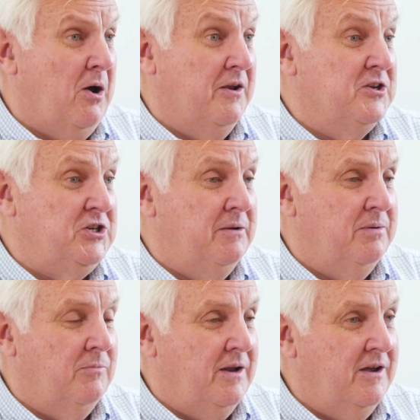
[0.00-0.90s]

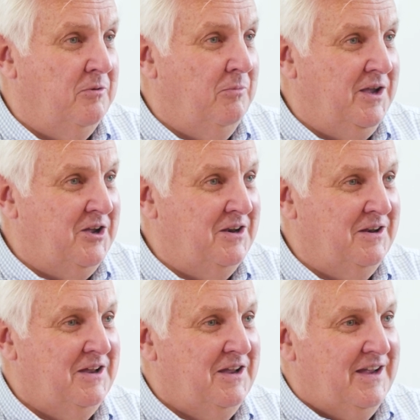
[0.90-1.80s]
partnership, and one I hope we
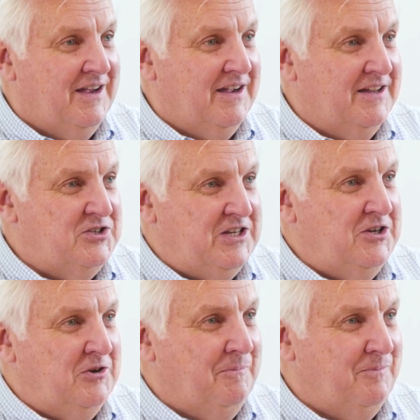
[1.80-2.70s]
can
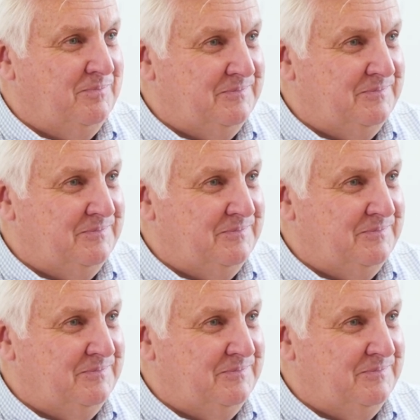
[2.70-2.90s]
continue.